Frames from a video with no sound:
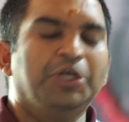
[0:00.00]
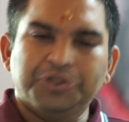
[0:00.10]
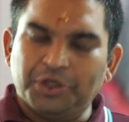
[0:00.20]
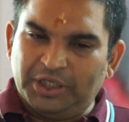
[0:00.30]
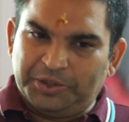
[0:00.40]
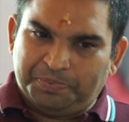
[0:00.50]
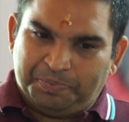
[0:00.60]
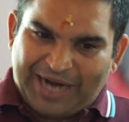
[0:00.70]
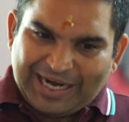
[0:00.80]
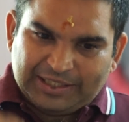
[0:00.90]
So the
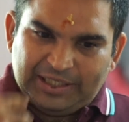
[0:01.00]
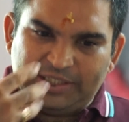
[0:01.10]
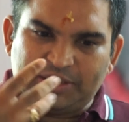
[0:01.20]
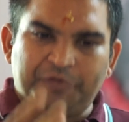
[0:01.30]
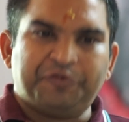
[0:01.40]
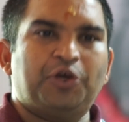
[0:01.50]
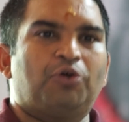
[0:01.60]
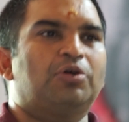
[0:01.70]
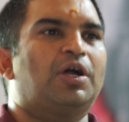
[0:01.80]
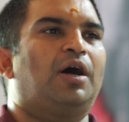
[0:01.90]
practice of
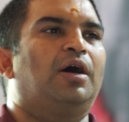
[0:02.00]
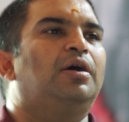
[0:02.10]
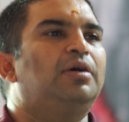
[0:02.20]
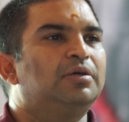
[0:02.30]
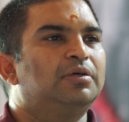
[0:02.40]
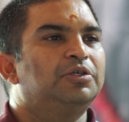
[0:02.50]
yoga